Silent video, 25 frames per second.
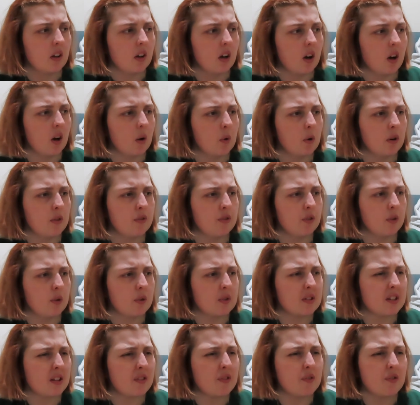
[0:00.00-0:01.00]
oh, what floor
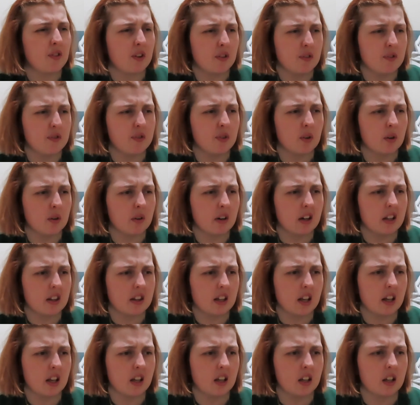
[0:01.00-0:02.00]
is it? Fifth floor, I
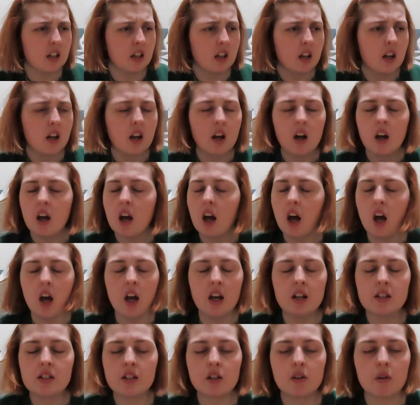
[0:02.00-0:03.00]
think.
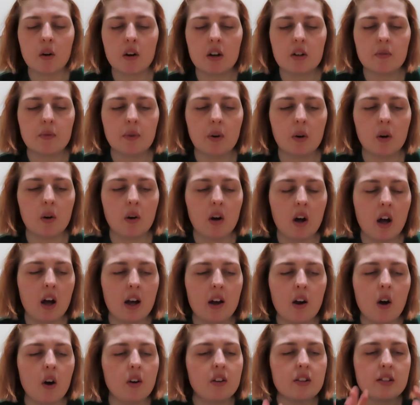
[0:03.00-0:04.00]
It's incredible.
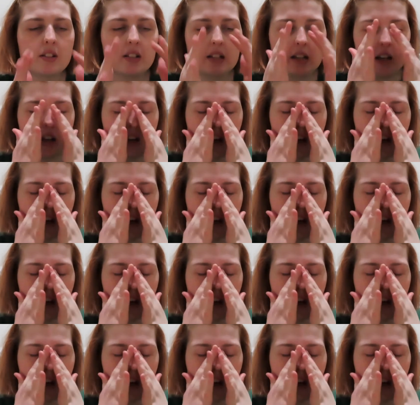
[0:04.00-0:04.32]
If